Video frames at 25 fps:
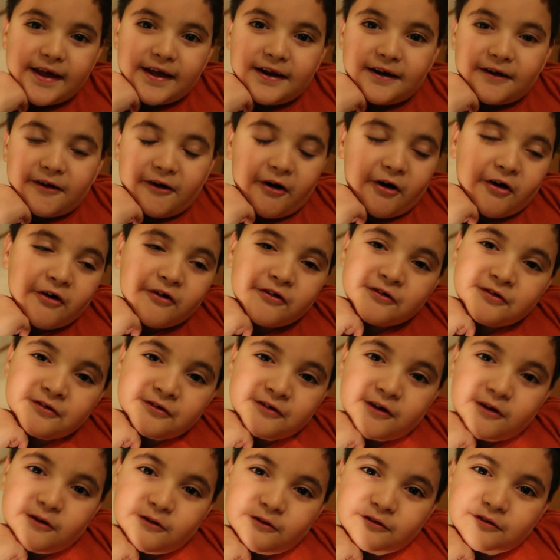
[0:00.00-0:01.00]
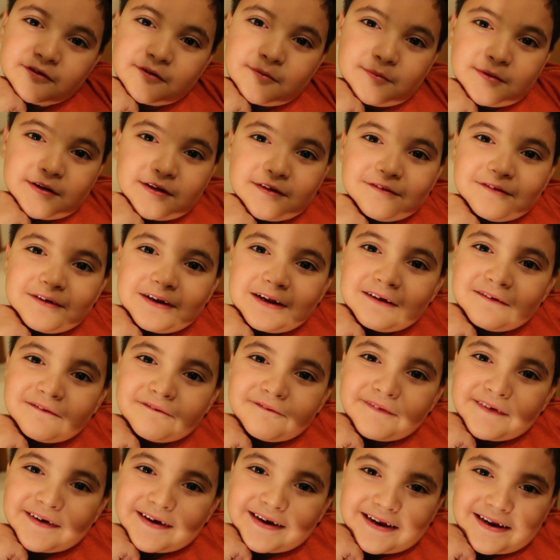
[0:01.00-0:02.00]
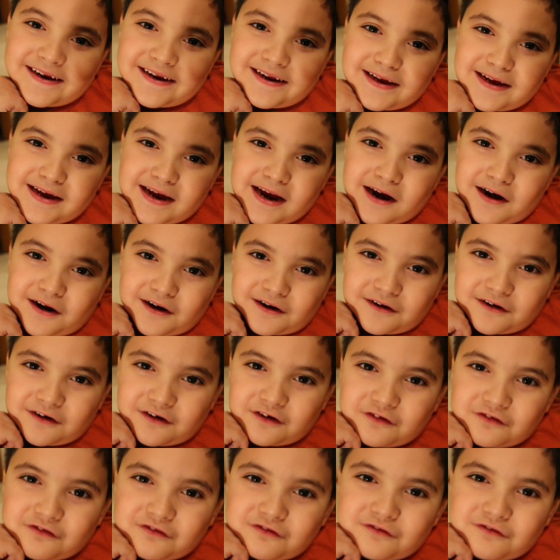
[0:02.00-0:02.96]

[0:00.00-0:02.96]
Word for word: And also some Disney Infinity characters.